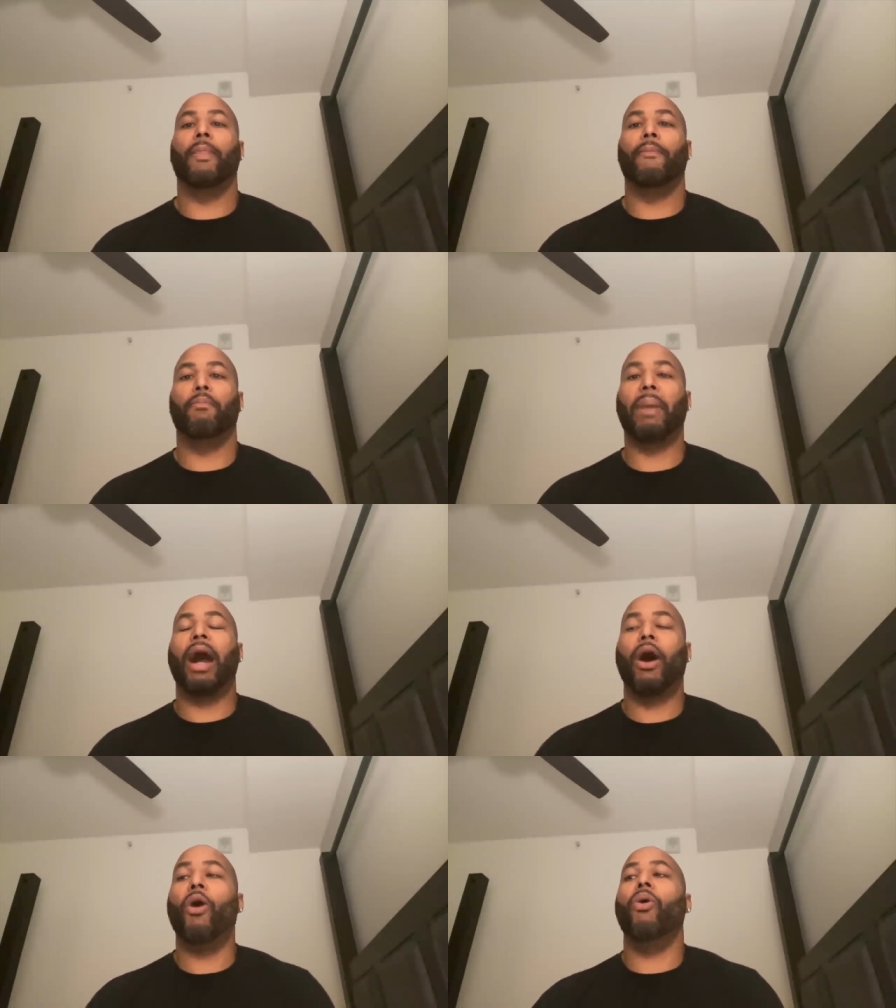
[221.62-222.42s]

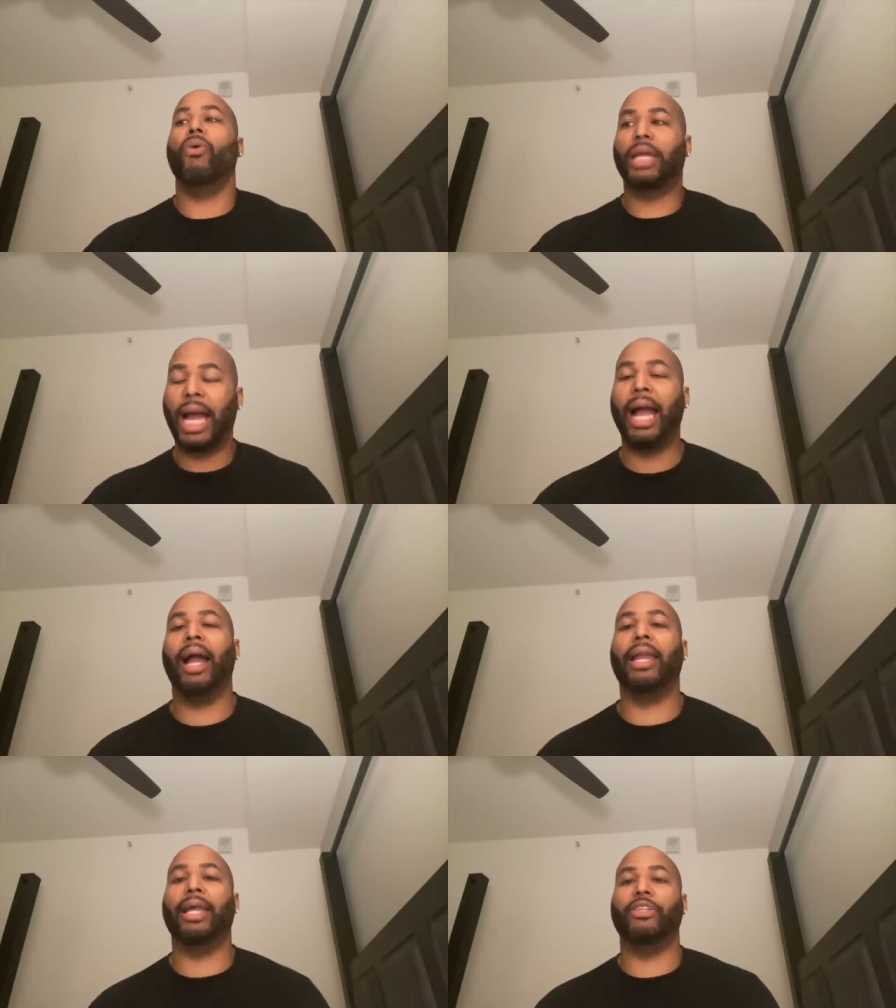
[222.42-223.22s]
my own
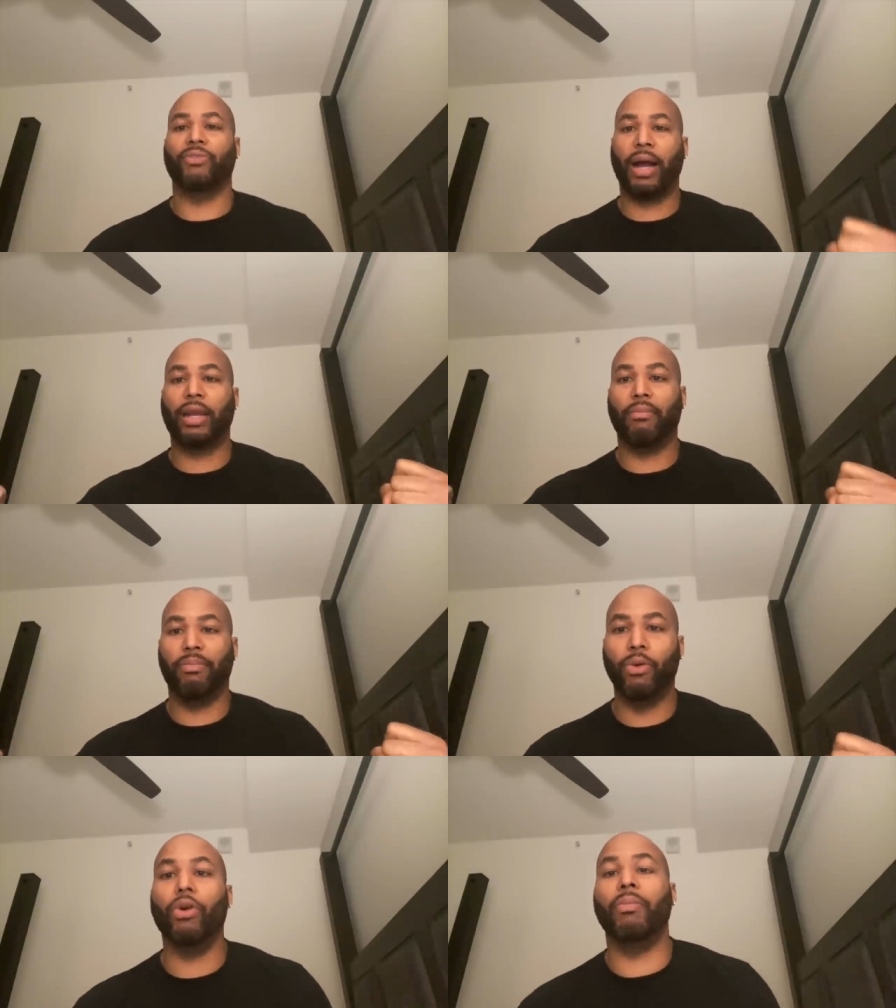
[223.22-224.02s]
kind has tried to
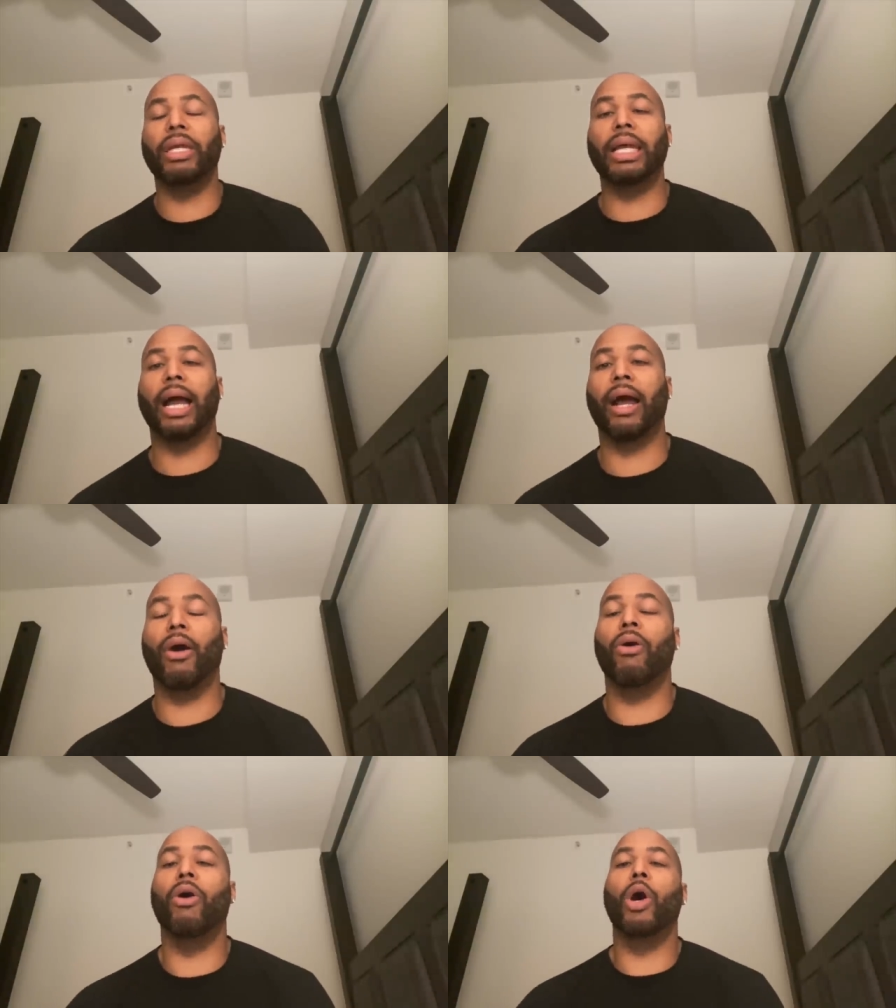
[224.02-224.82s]
pull me
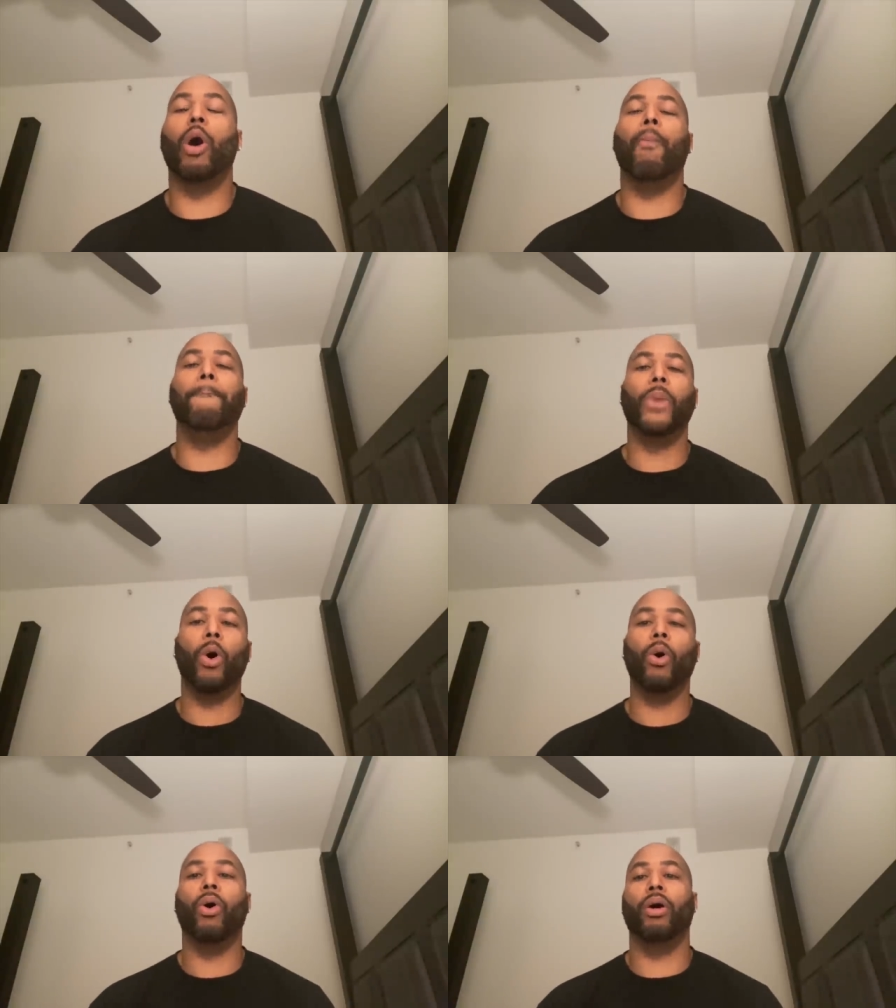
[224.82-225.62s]
down
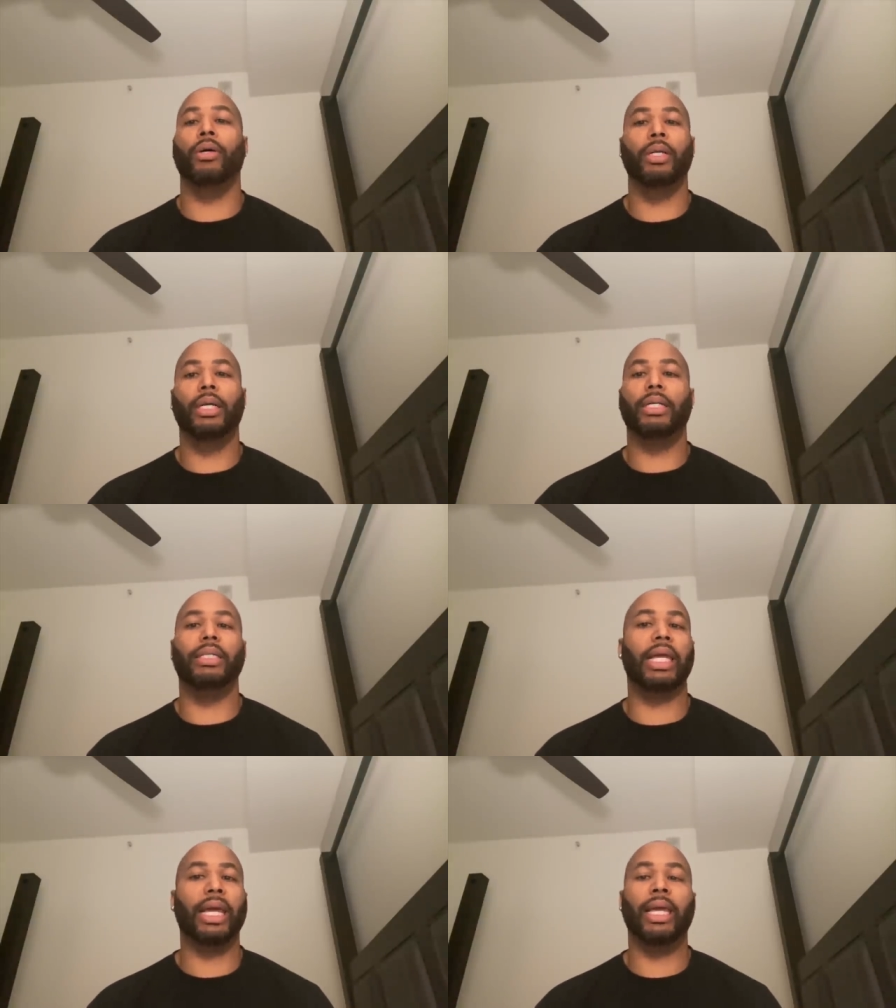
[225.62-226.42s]
more
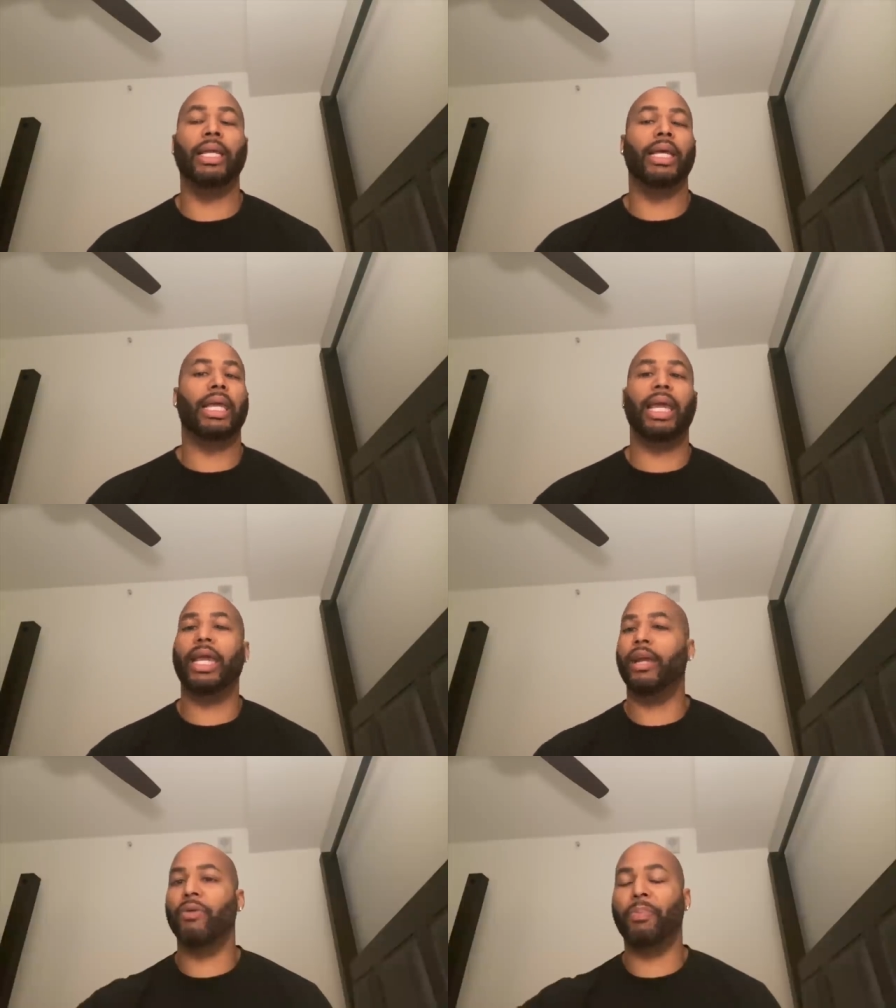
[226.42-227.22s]
than
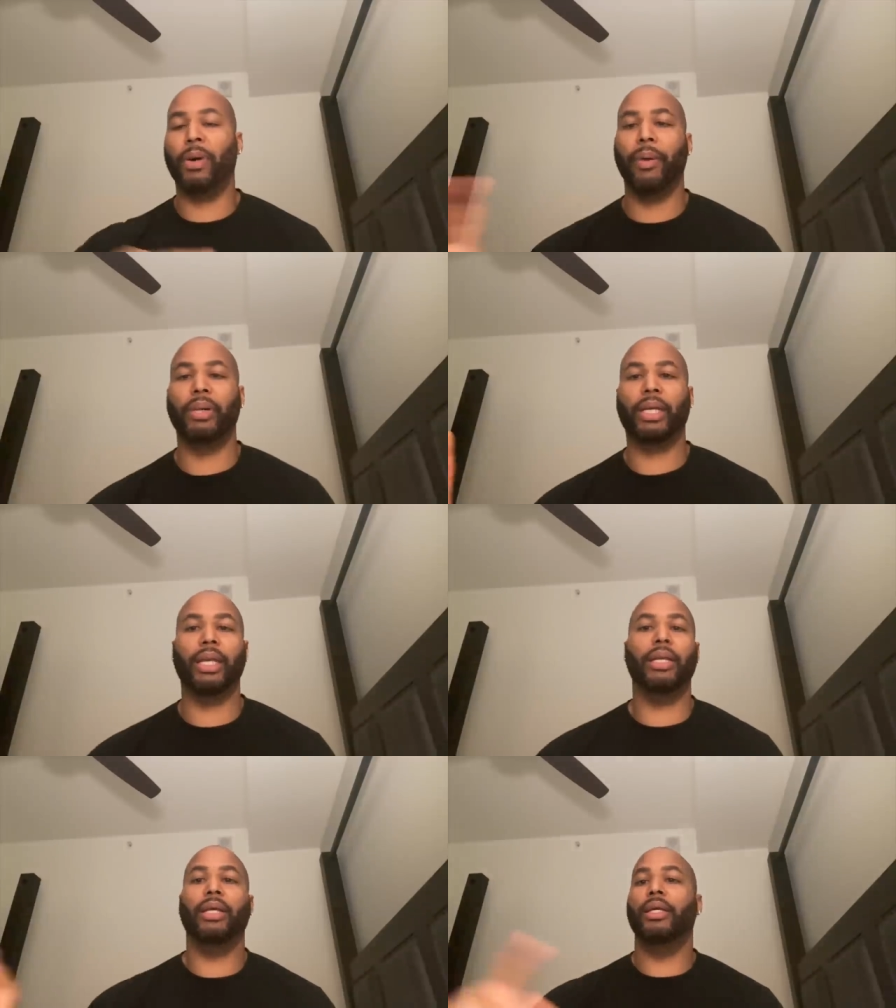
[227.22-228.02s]
any
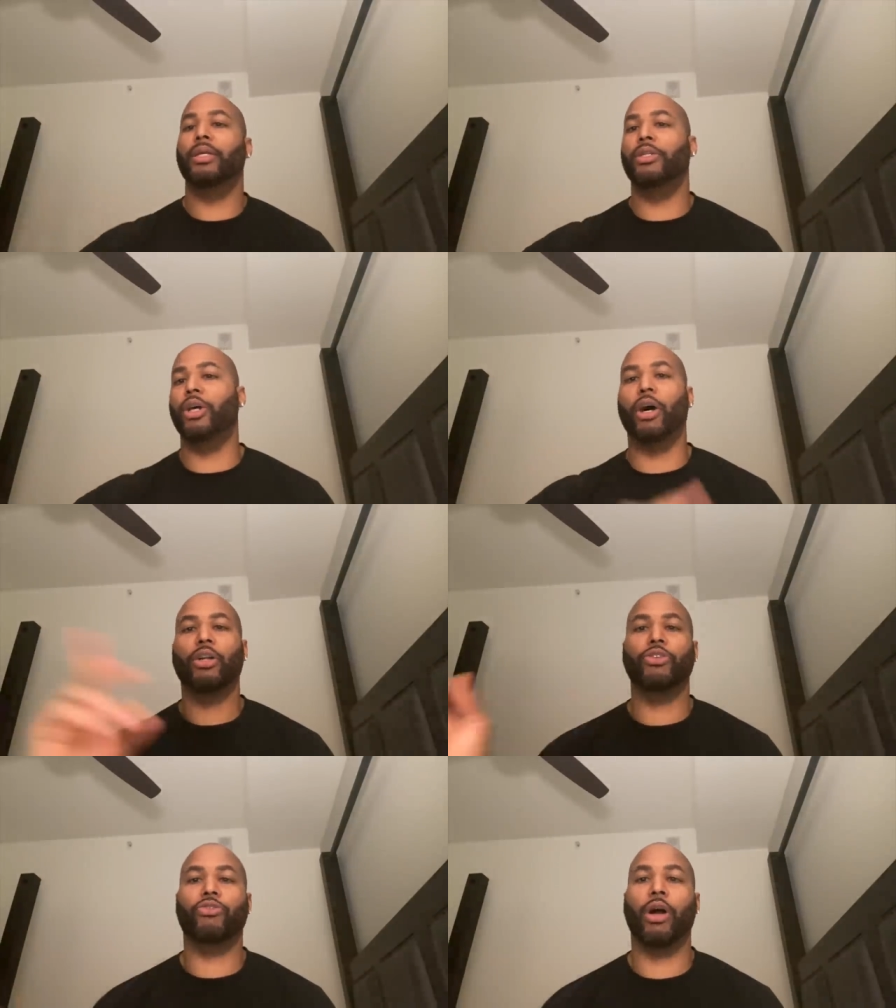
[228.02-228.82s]
Republican,
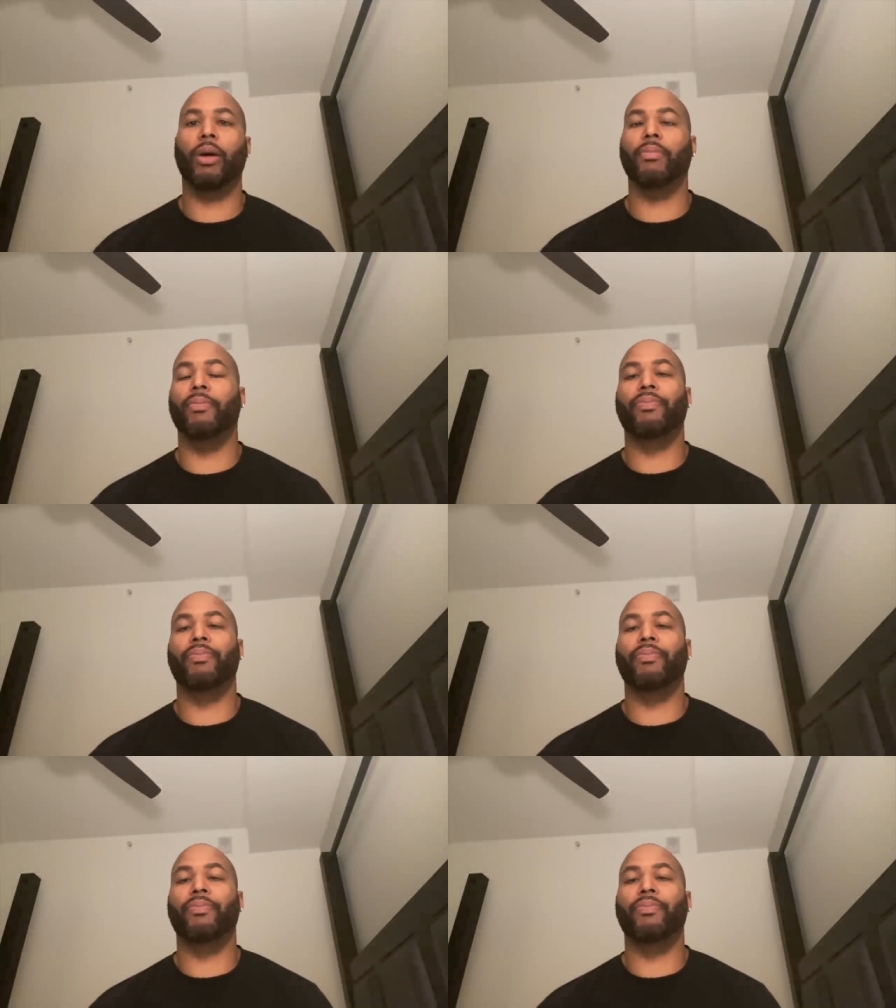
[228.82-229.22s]
Donald Trump